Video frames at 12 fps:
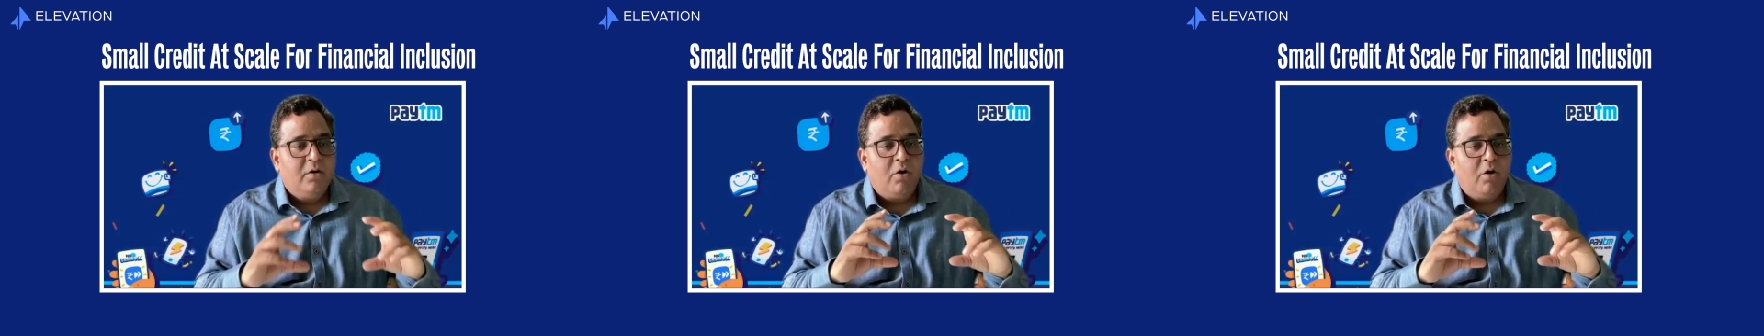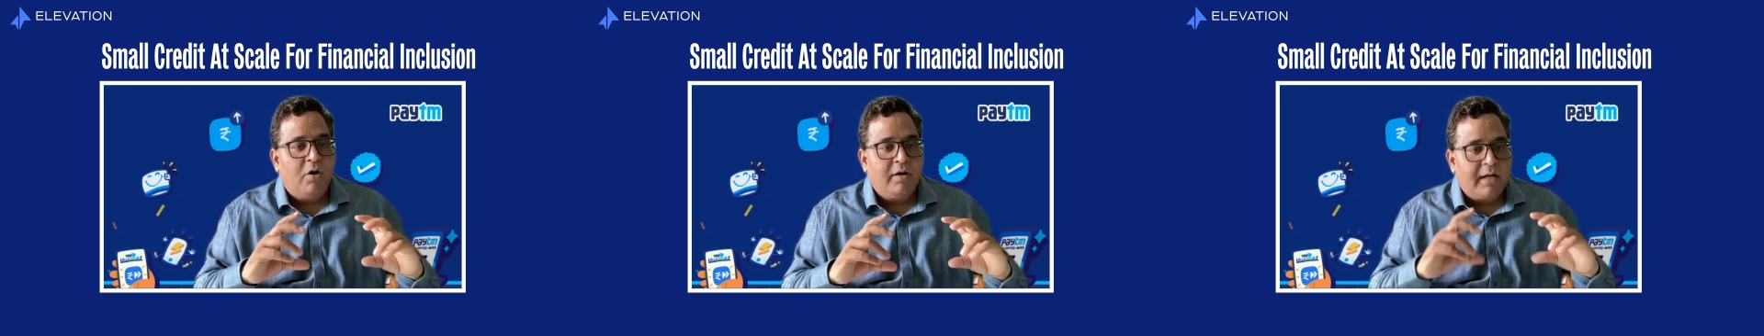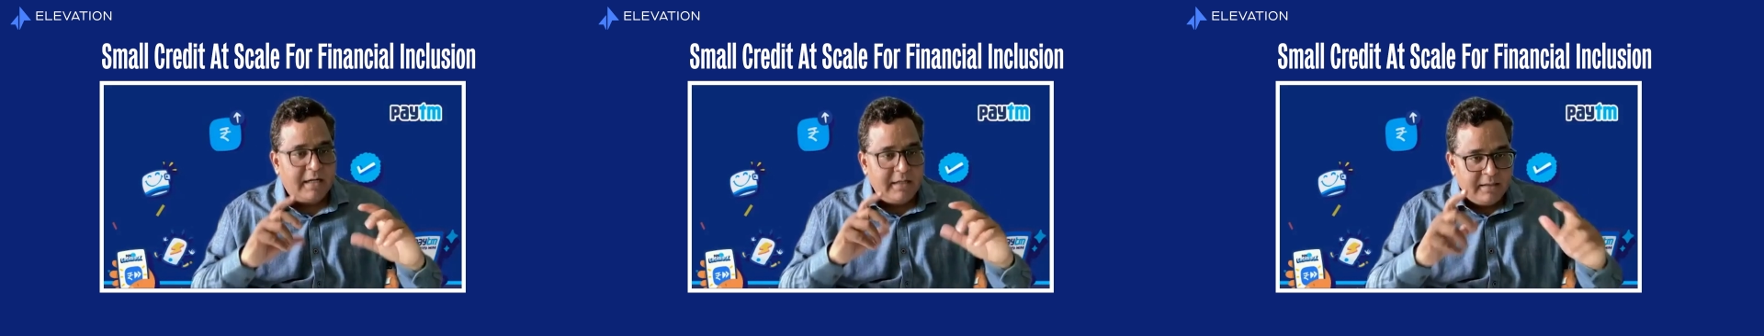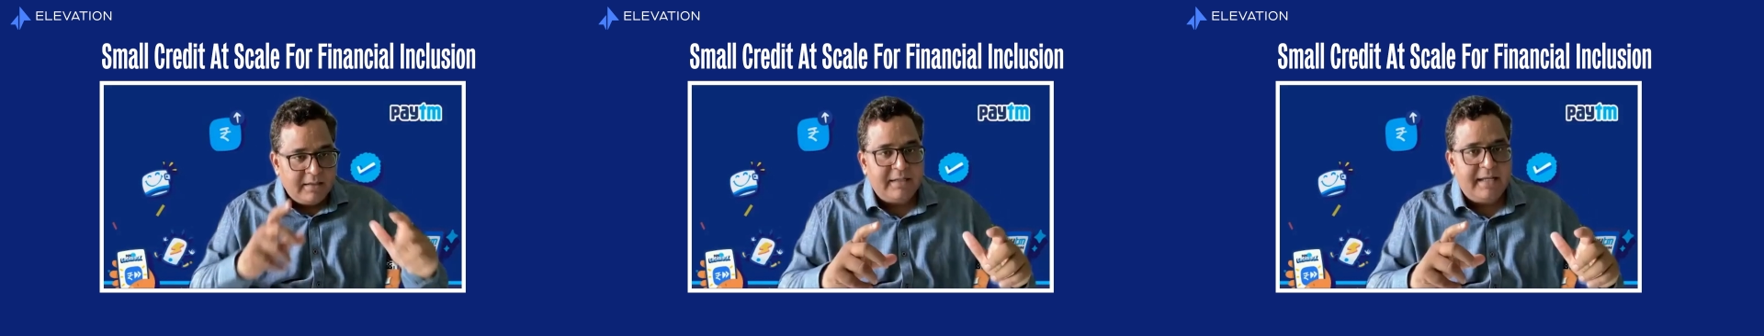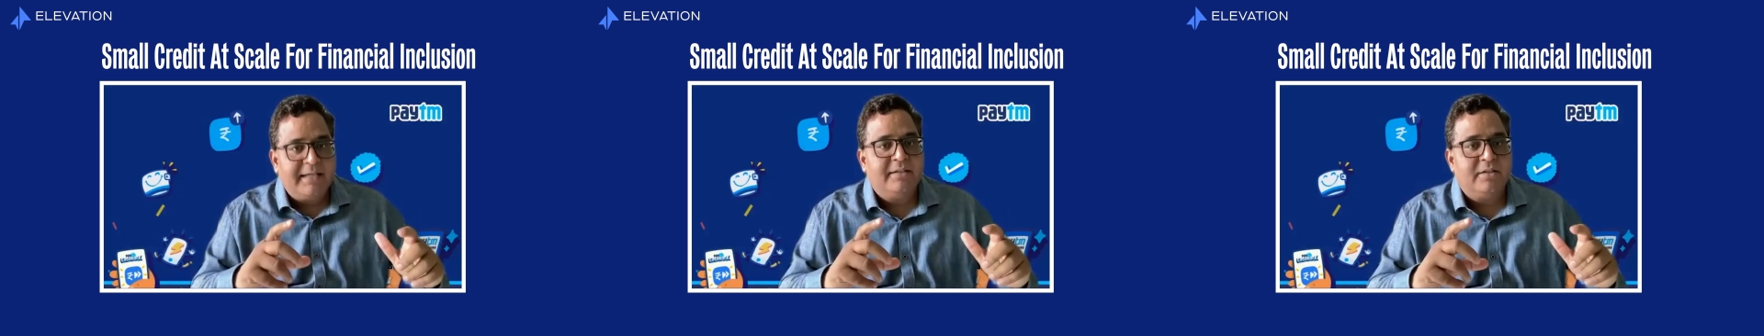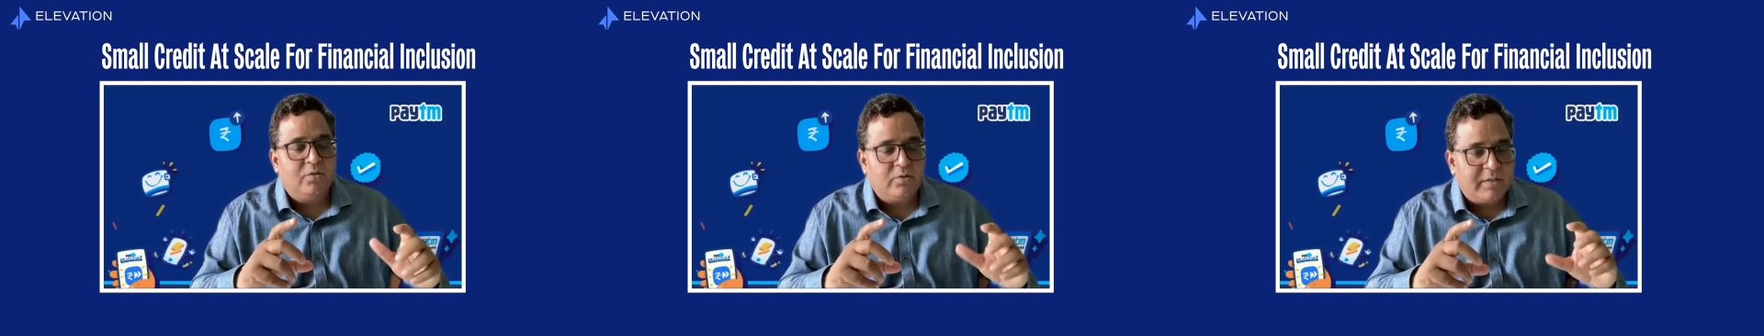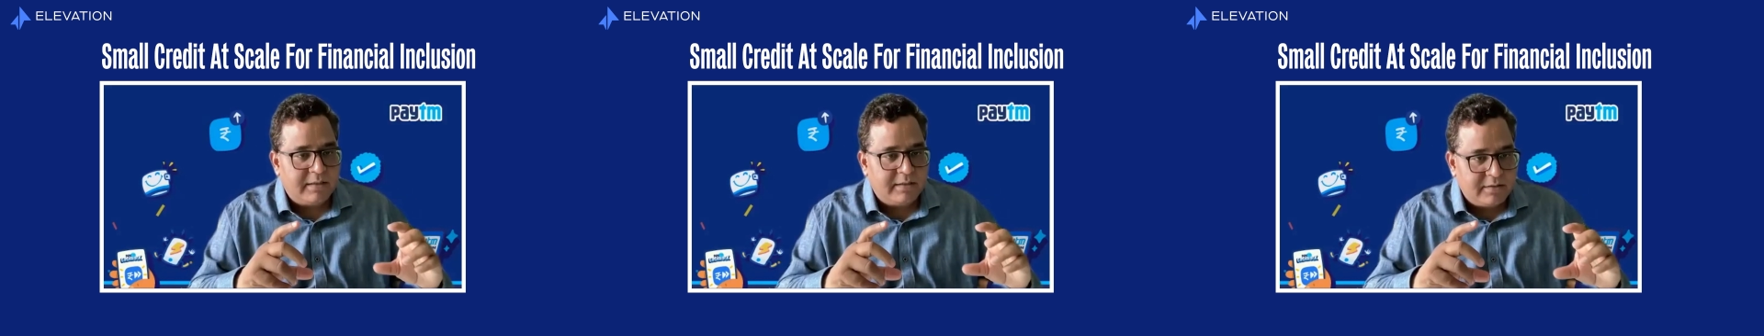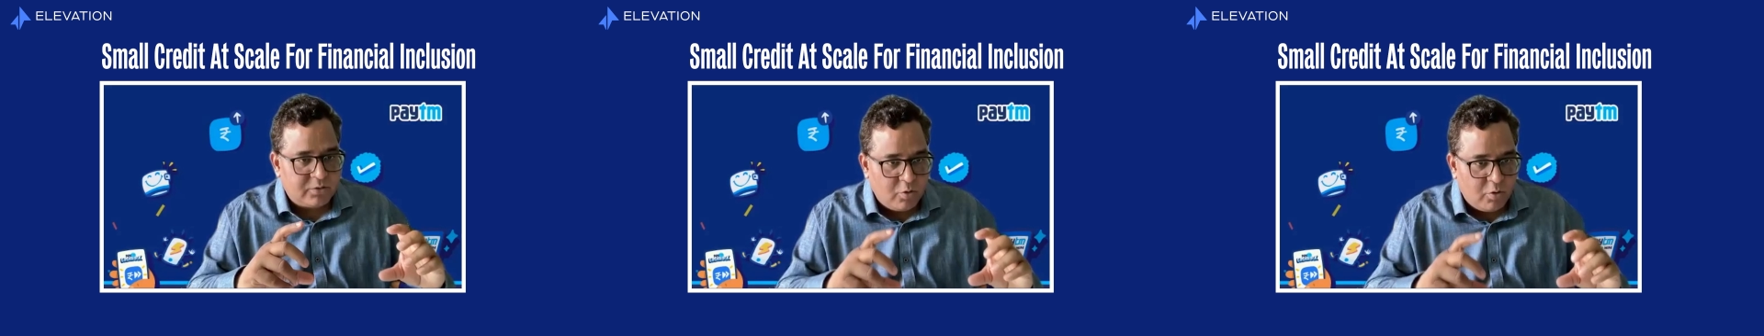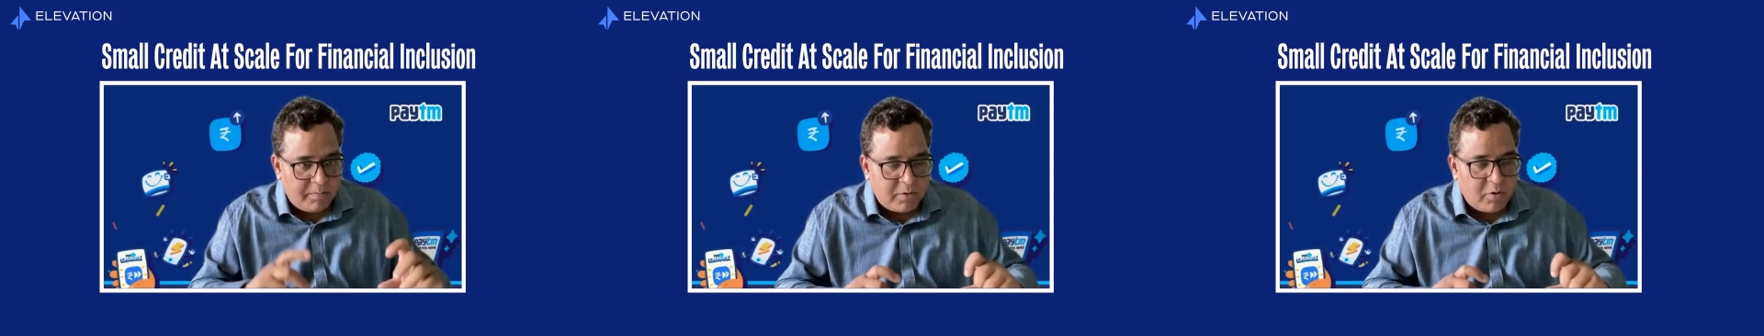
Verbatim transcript: or under executed scope